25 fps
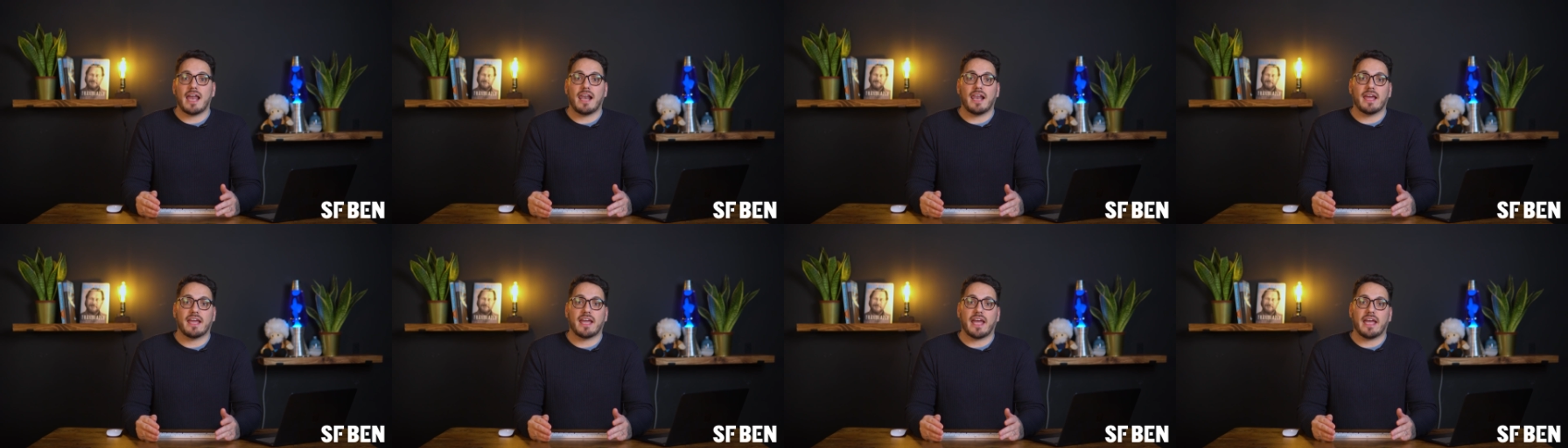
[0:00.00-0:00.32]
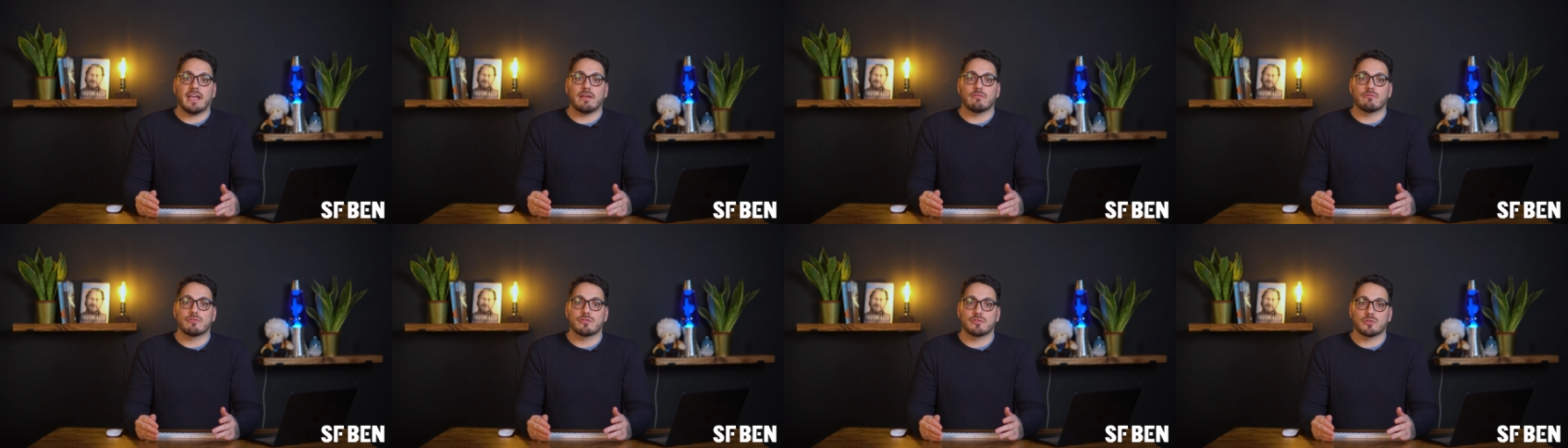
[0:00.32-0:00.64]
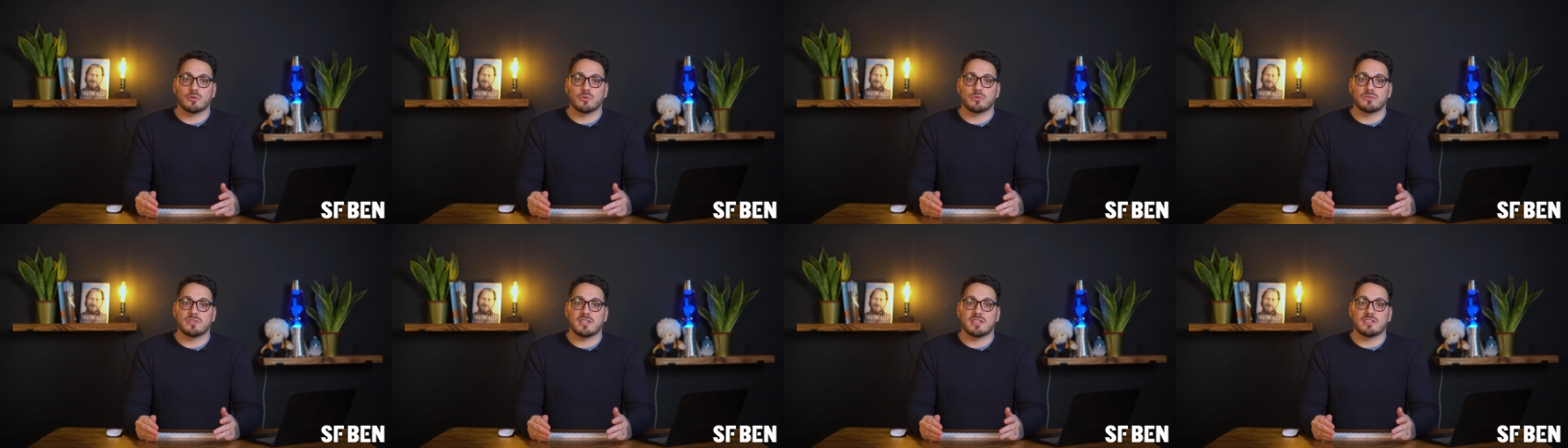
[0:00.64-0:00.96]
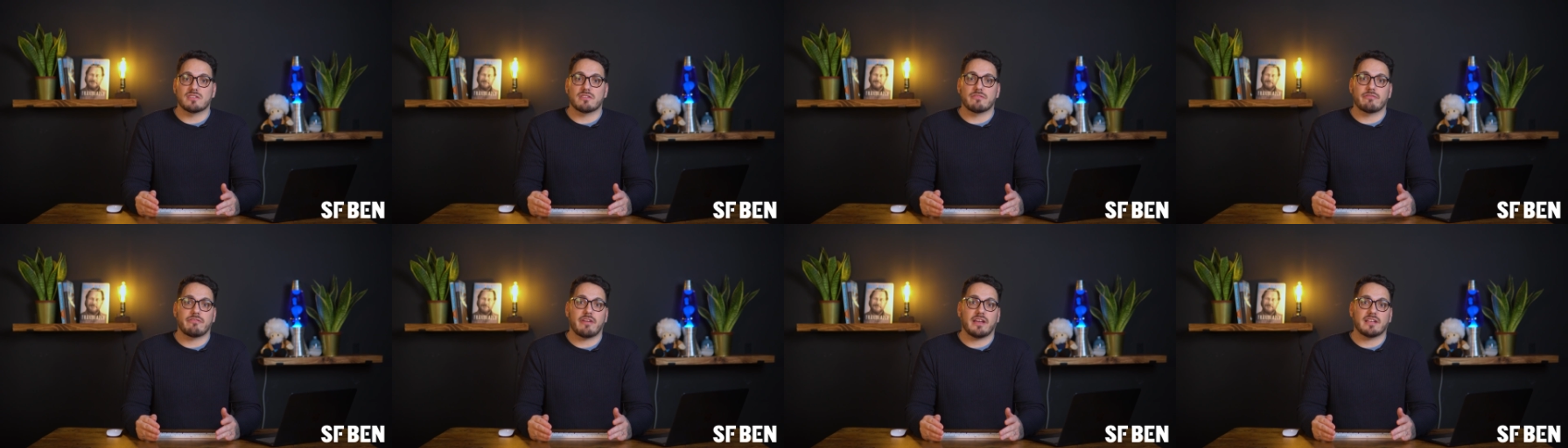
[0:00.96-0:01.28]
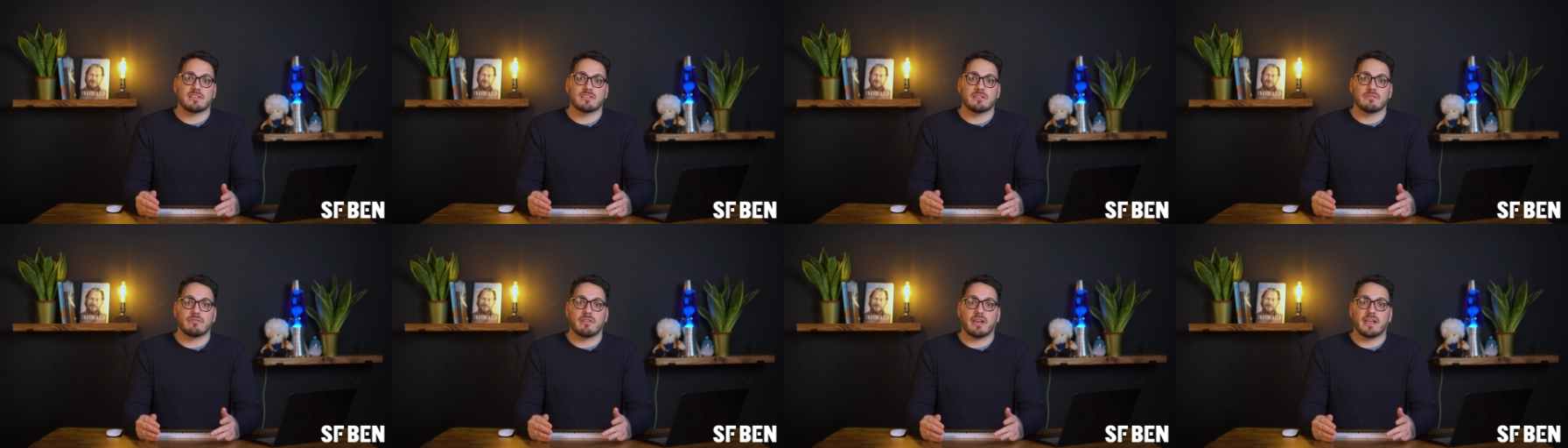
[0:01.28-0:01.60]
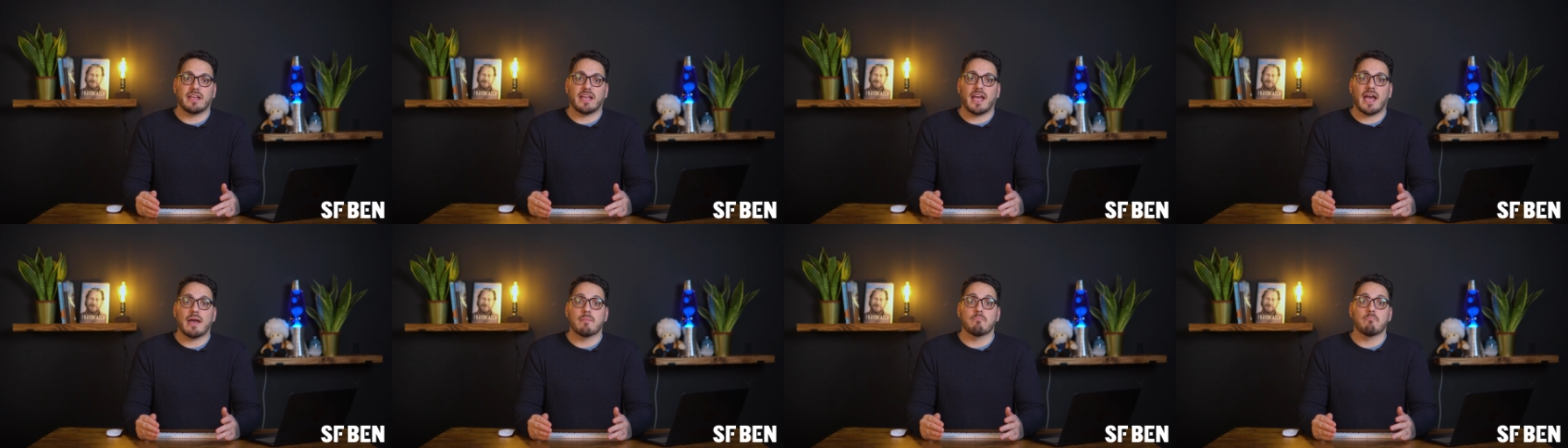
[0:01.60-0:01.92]
allocate resources
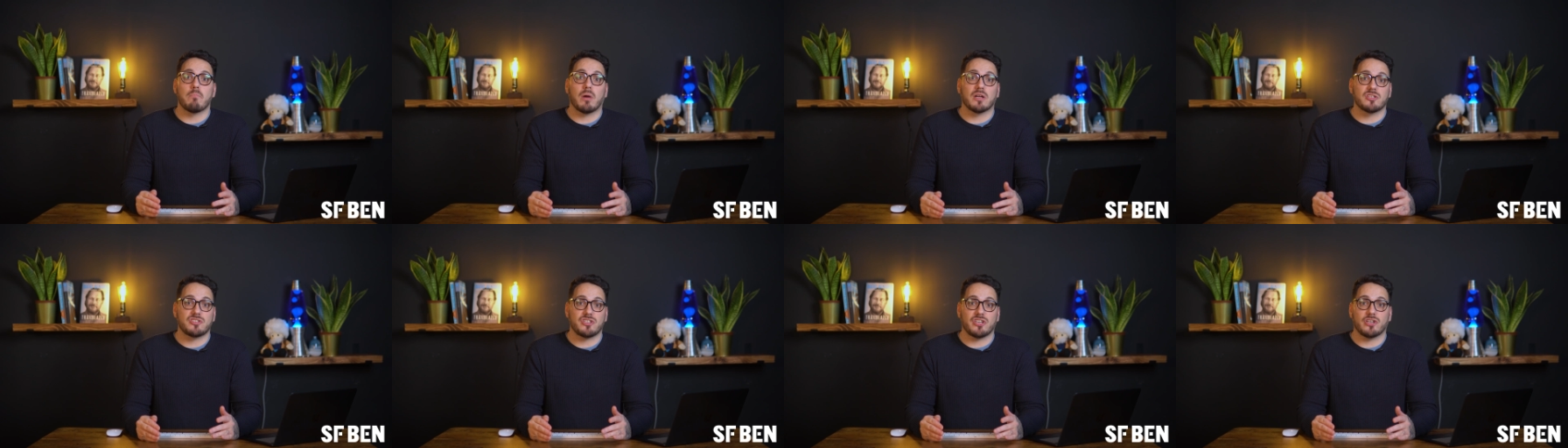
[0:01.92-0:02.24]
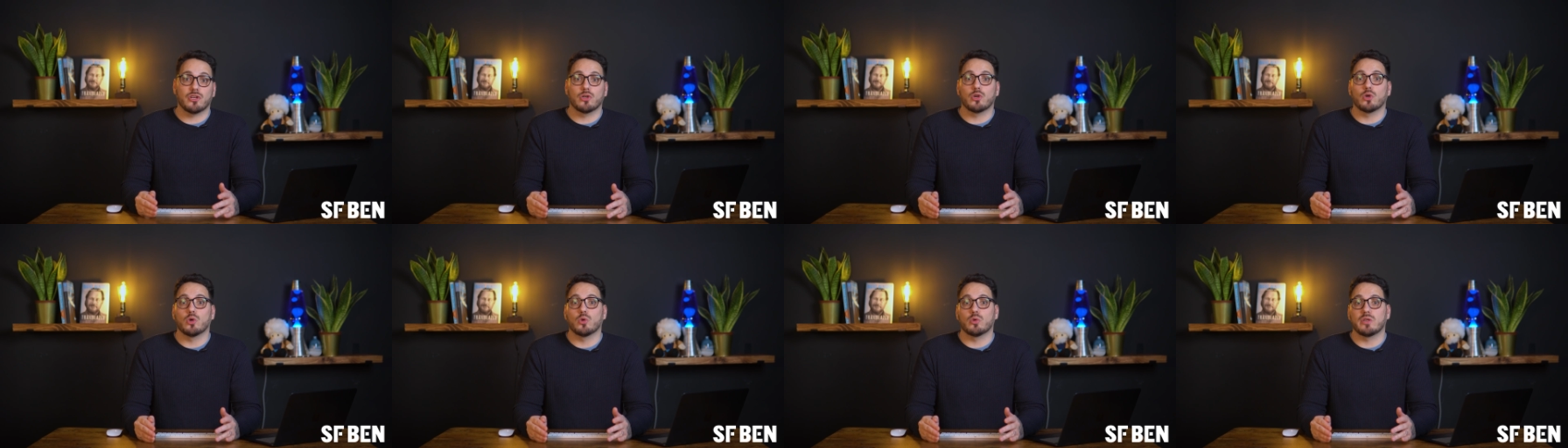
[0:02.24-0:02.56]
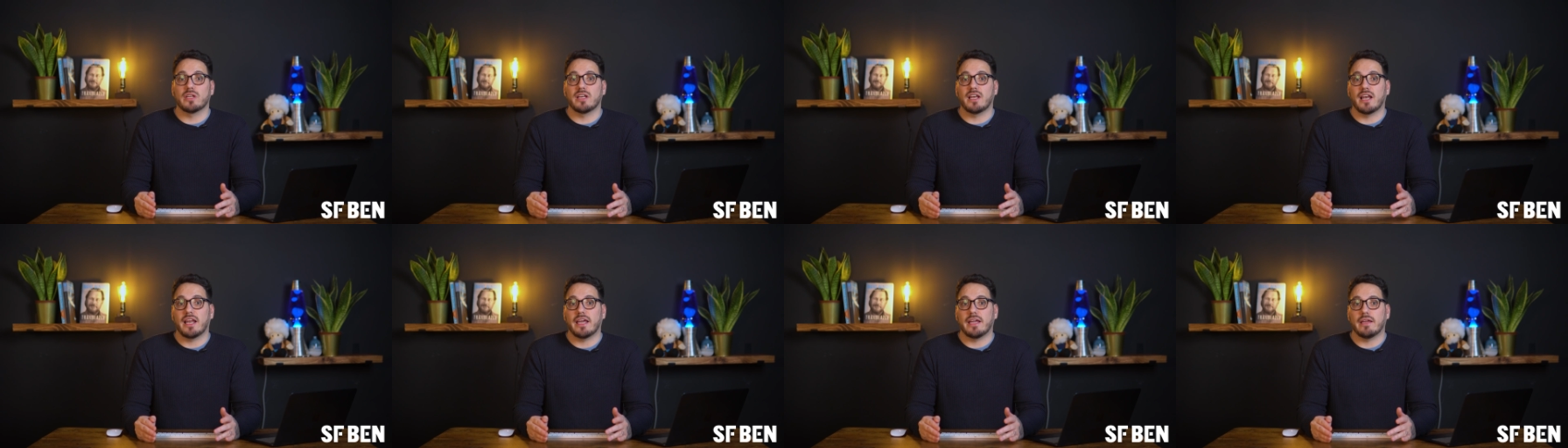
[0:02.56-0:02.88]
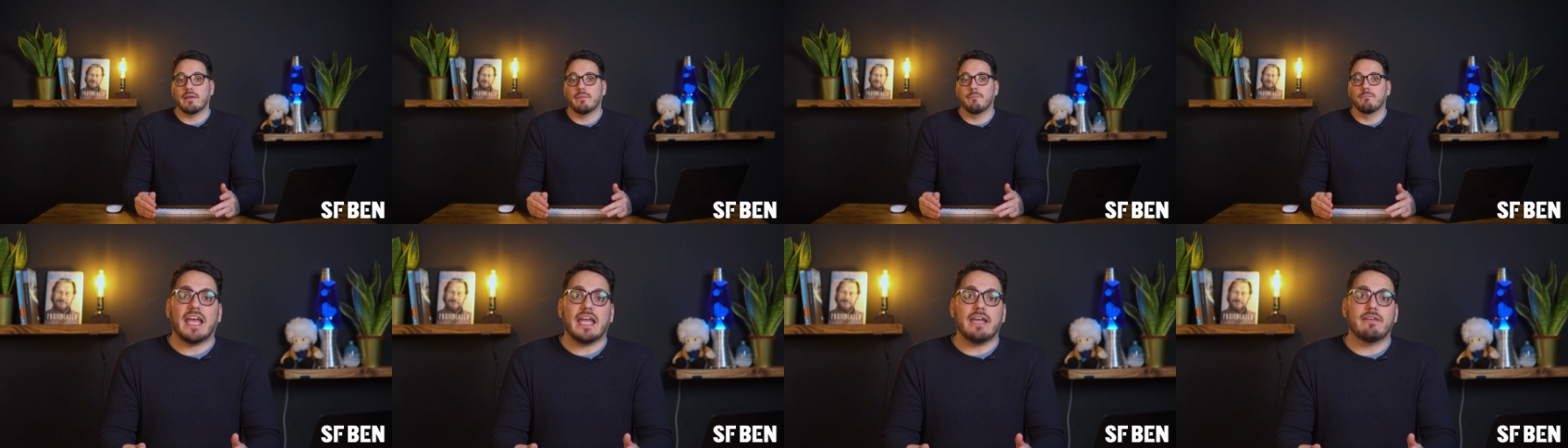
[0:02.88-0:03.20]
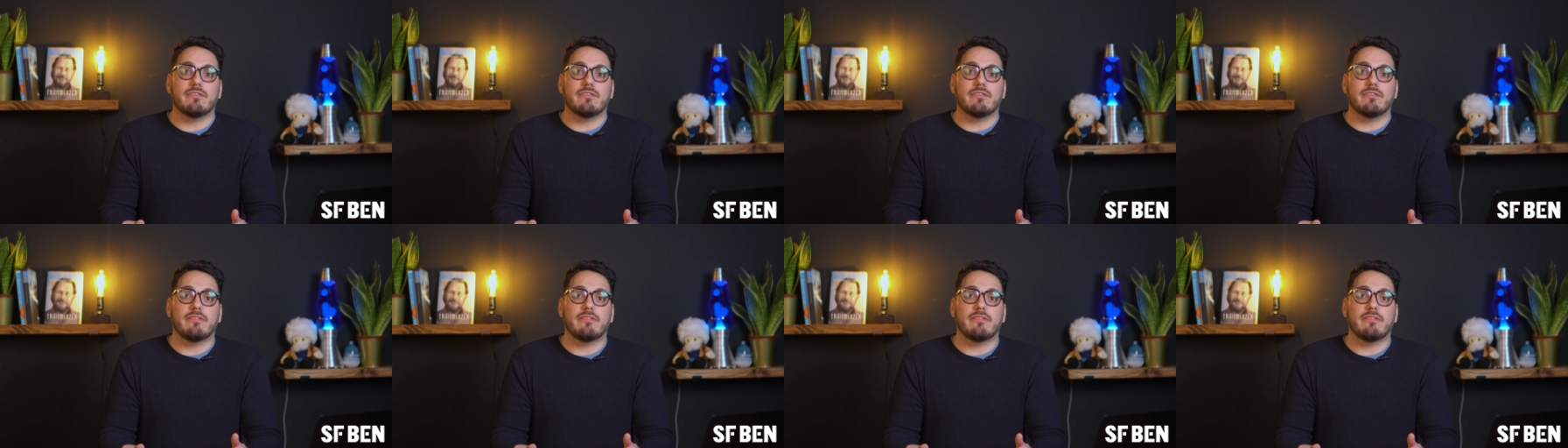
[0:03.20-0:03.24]
effectively and budget accordingly,